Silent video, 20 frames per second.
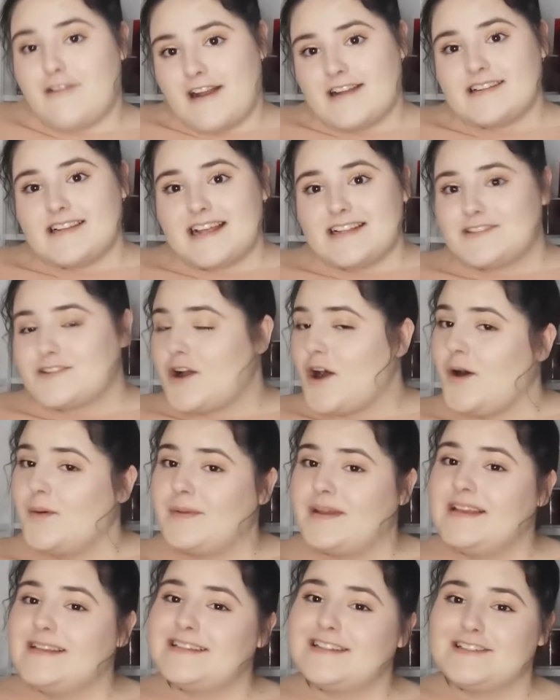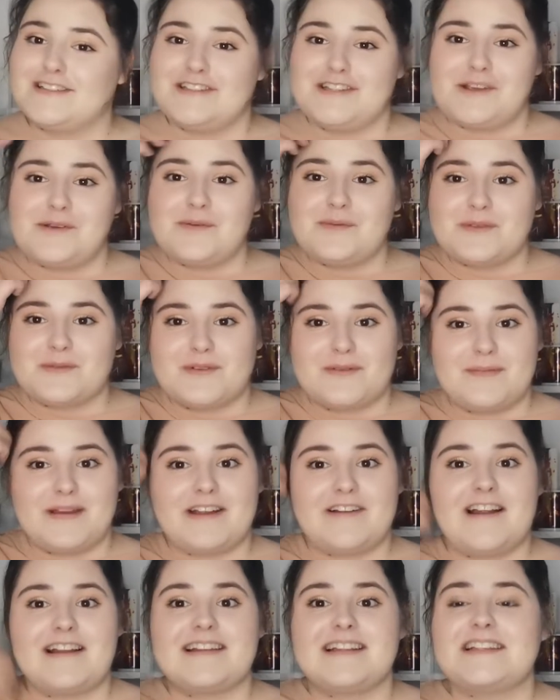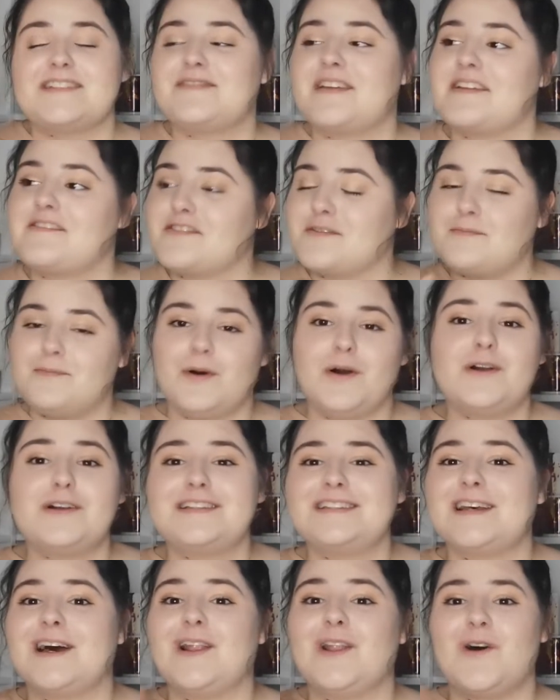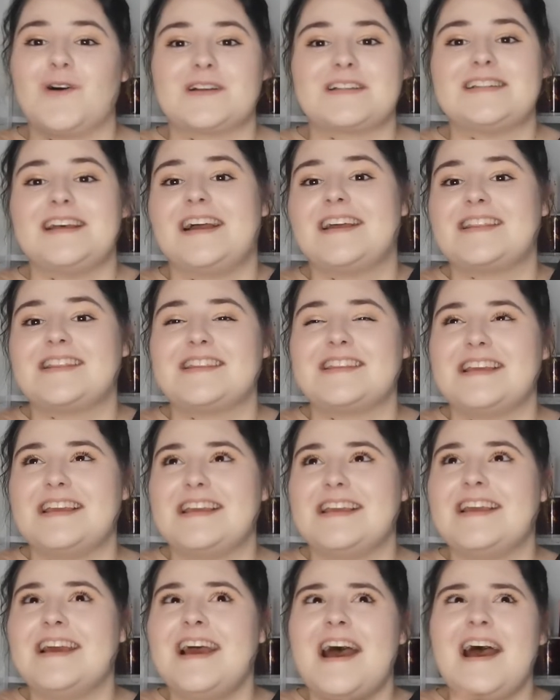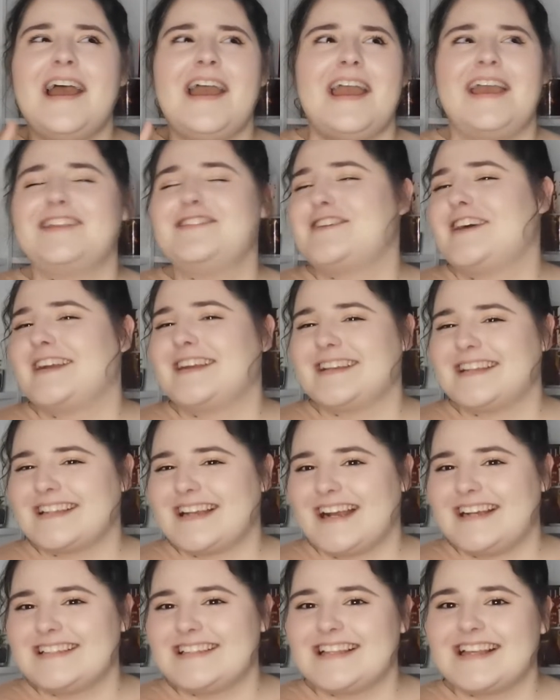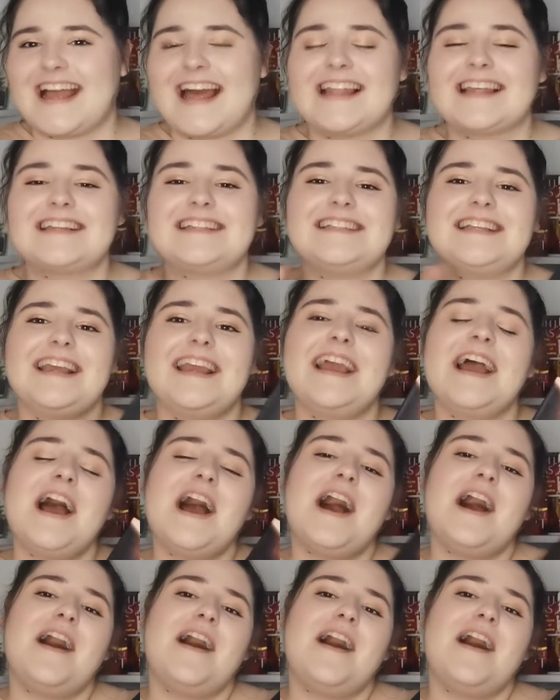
granddad's copies because Dune was one of my granddad's favourite books alongside The Hitchhiker's Guide to the Galaxy.